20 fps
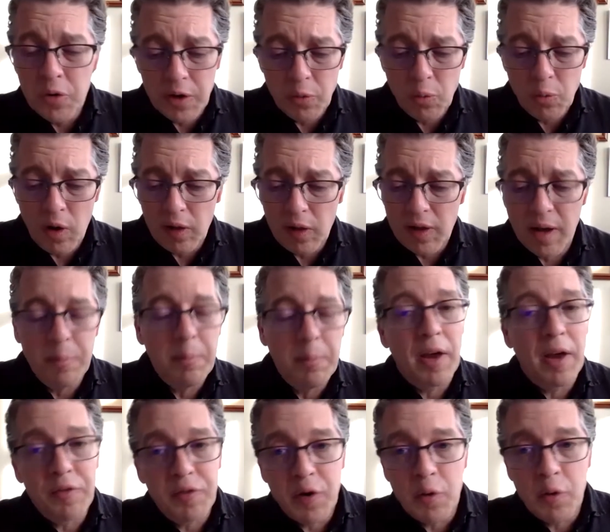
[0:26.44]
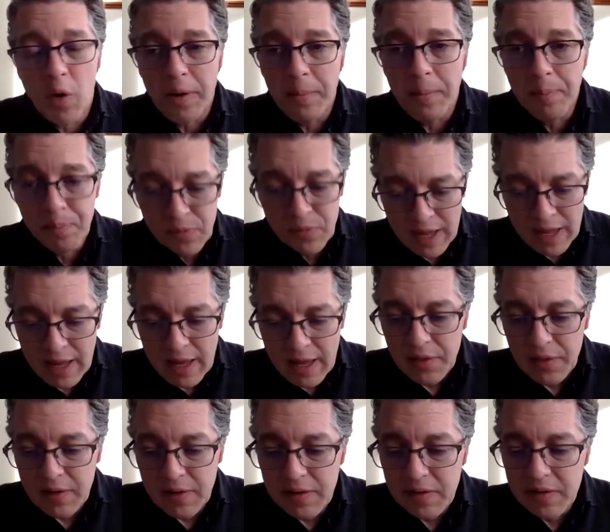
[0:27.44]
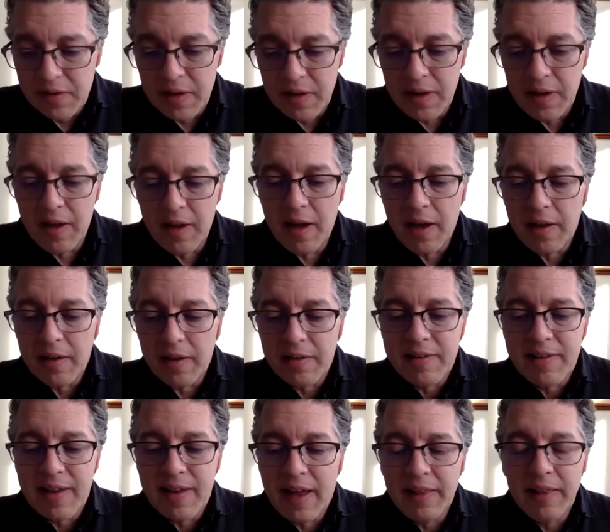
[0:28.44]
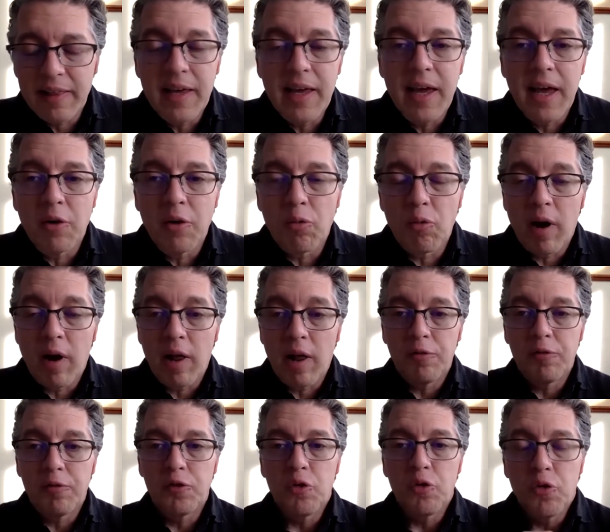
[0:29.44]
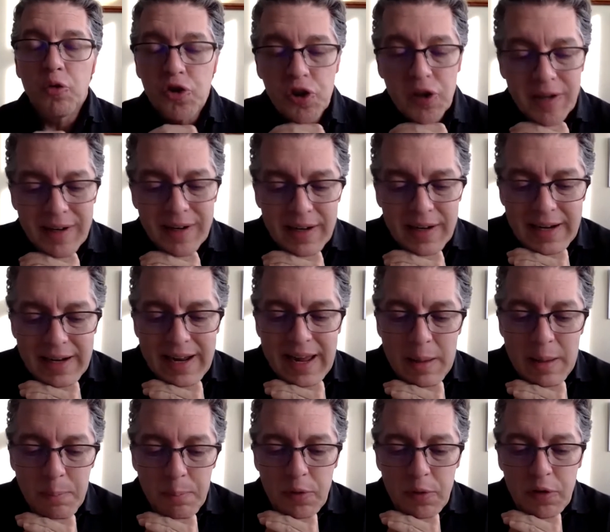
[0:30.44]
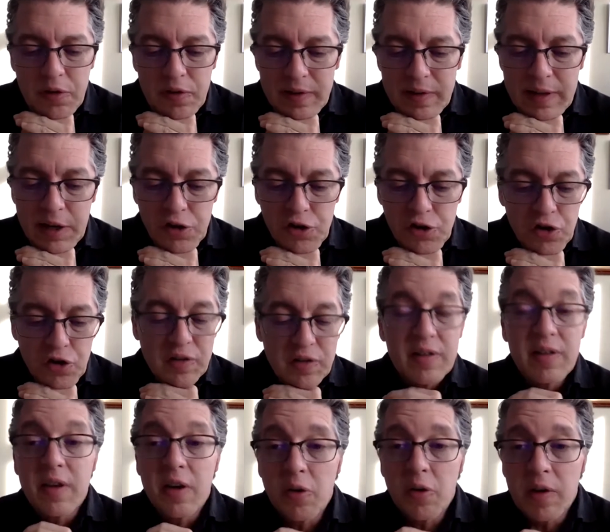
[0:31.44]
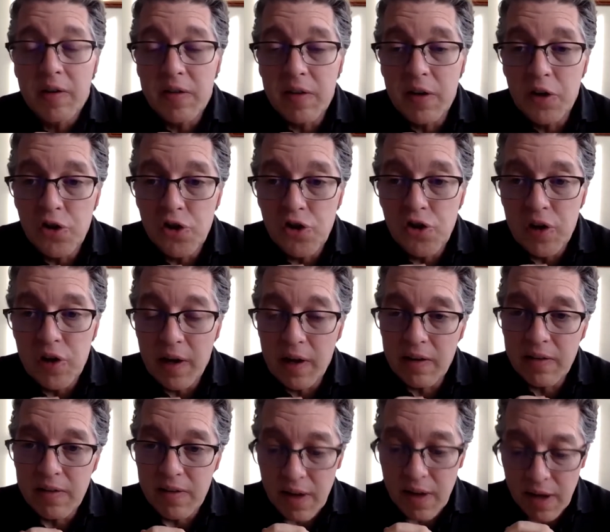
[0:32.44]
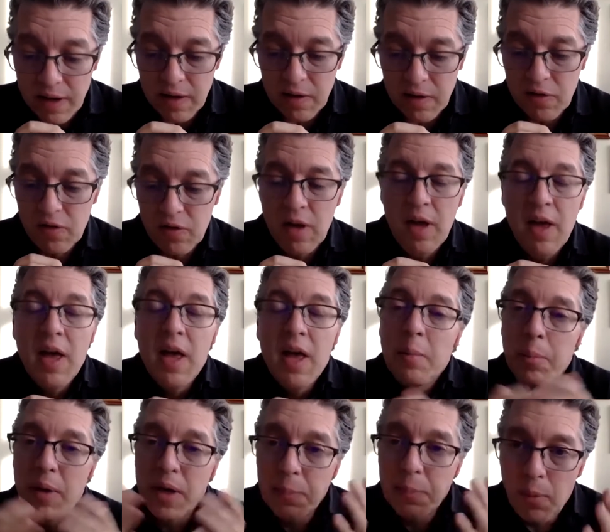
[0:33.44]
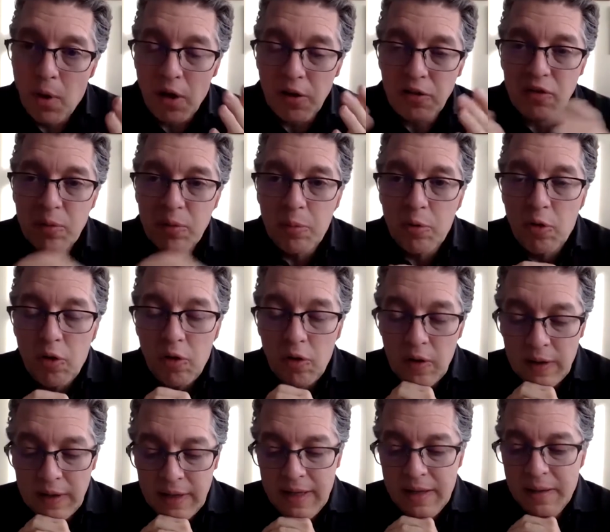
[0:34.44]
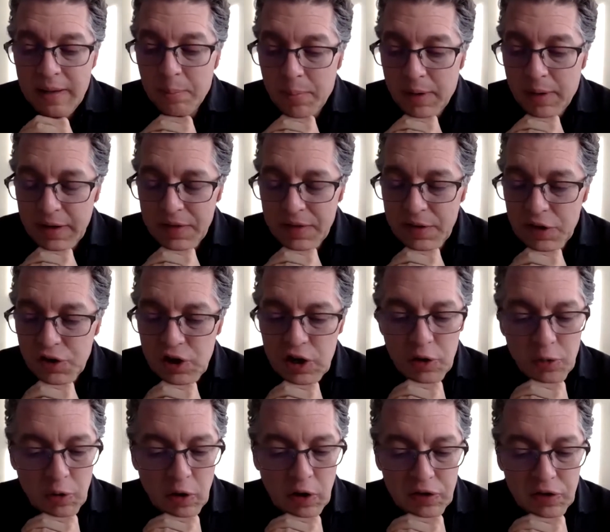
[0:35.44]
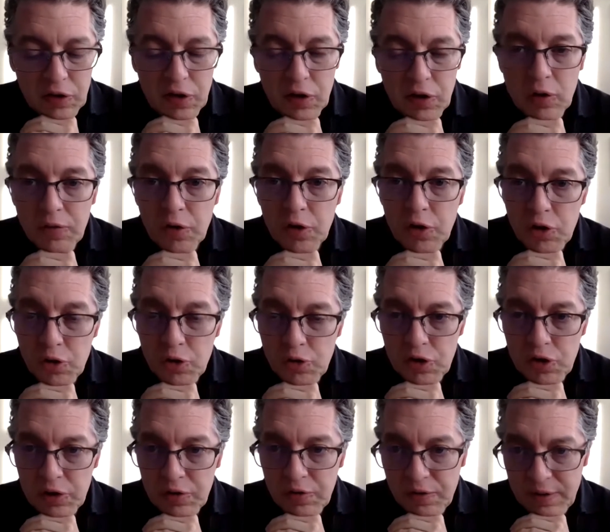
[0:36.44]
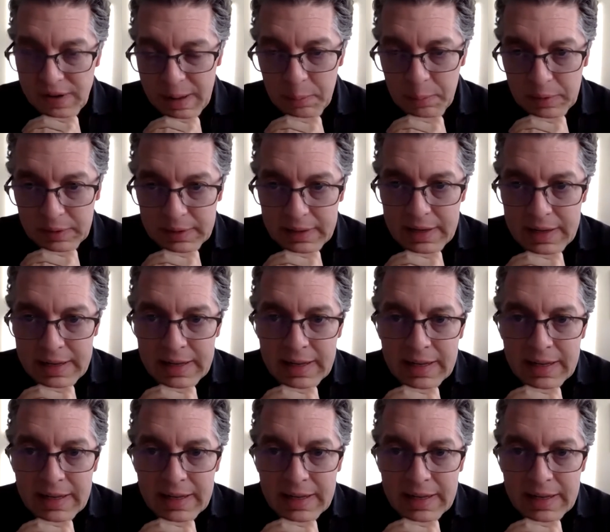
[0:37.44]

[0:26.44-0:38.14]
and welcome everyone. This is the uh, Sally and Ralph Duchin Campus Lecture Series in Judaic Studies made possible by the generosity of the Duchin family.